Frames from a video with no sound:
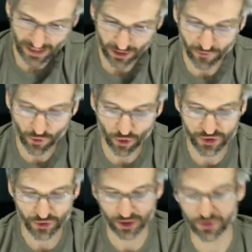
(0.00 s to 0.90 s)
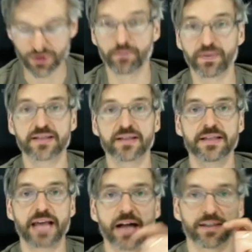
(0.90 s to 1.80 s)
of course you can use your business
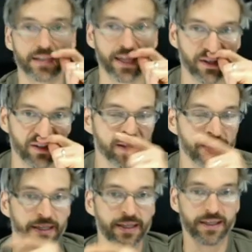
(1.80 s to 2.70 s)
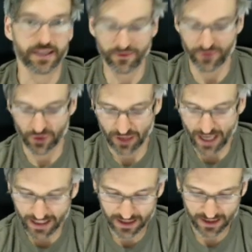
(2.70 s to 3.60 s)
calculator if you
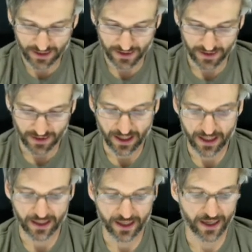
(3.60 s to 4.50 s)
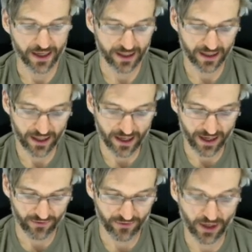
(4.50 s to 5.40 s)
like, okay? And I
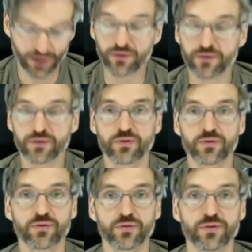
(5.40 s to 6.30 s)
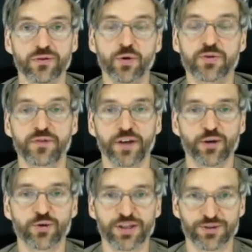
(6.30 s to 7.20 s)
have done those
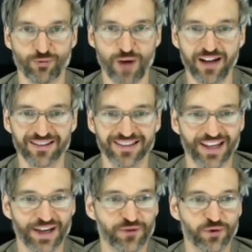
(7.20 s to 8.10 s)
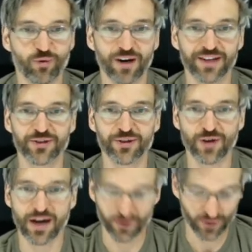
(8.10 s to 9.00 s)
videos as well, okay? If you want to know
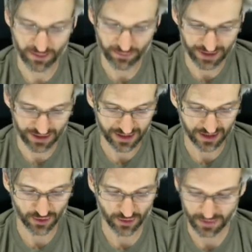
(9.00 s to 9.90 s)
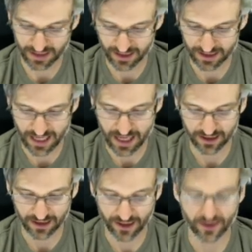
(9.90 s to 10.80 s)
how to input this into a business
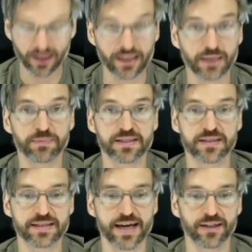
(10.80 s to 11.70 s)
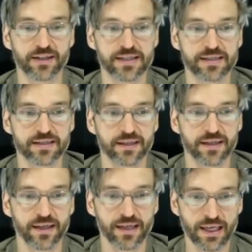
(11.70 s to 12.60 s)
calculator like a business analyst.
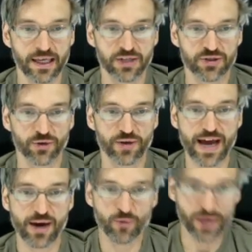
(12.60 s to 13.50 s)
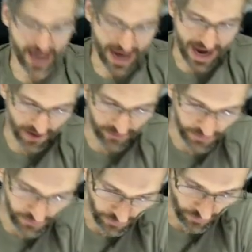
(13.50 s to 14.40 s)
So now we have
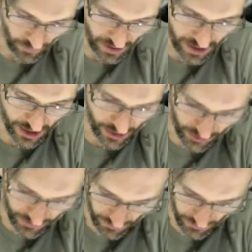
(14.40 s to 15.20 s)
here